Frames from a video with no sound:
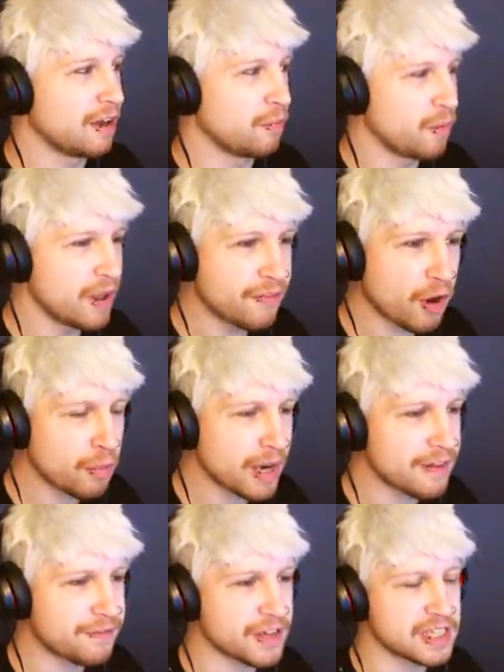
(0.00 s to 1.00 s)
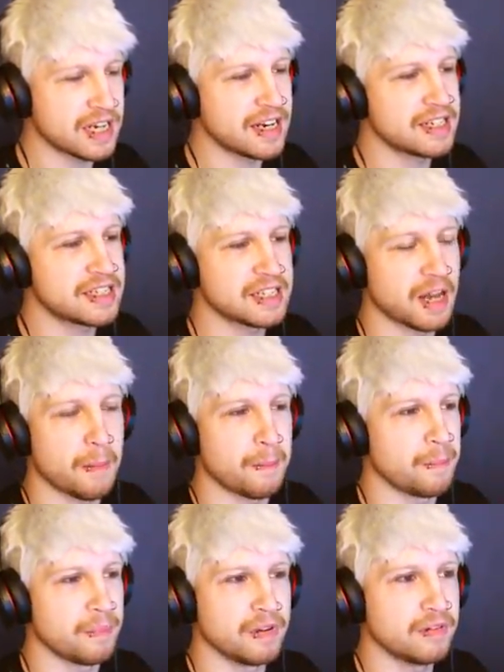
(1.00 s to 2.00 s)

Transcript: we've already visited some